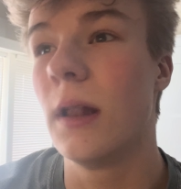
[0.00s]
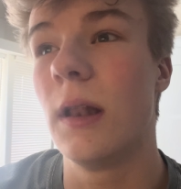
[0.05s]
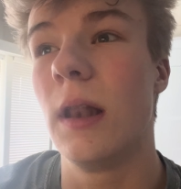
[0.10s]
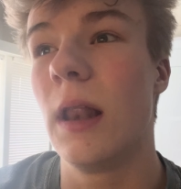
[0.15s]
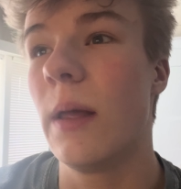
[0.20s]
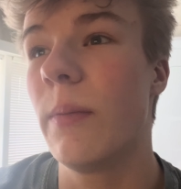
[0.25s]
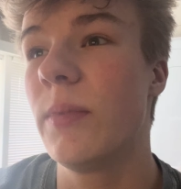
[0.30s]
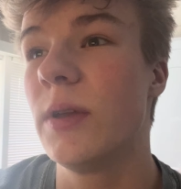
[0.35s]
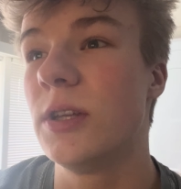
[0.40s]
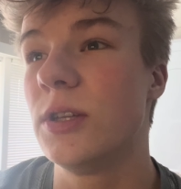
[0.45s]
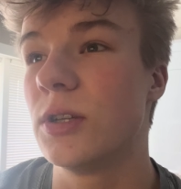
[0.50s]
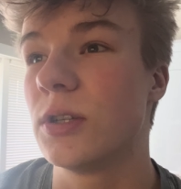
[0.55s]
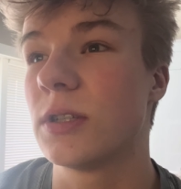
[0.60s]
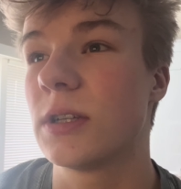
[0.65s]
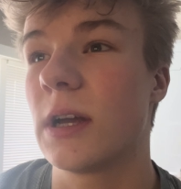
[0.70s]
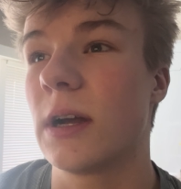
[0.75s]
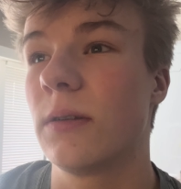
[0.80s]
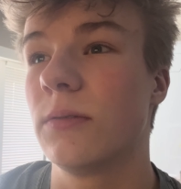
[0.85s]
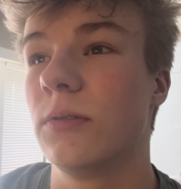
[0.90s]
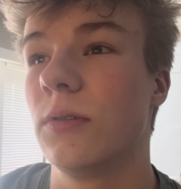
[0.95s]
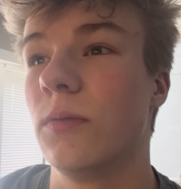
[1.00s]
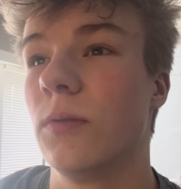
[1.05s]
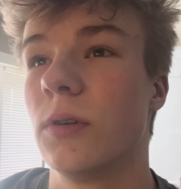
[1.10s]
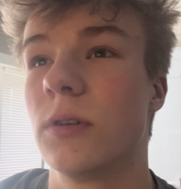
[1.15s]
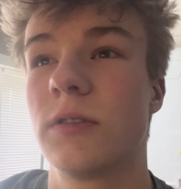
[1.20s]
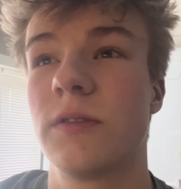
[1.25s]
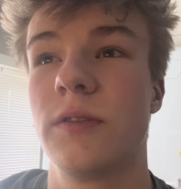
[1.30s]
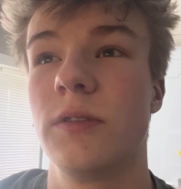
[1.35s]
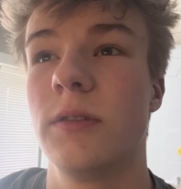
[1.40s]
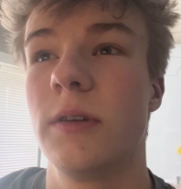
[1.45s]
let me just count the
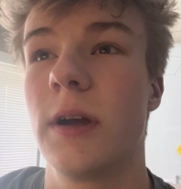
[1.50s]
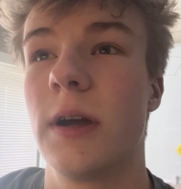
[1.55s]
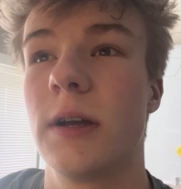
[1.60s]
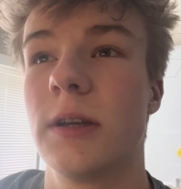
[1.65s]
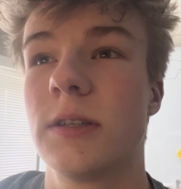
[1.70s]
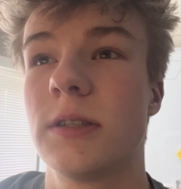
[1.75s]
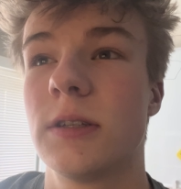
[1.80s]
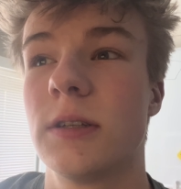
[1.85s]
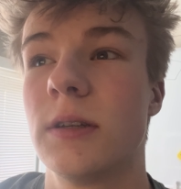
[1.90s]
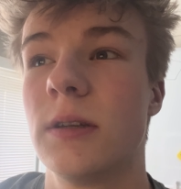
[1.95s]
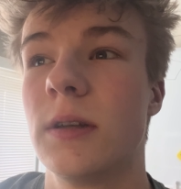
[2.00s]
words for you guys.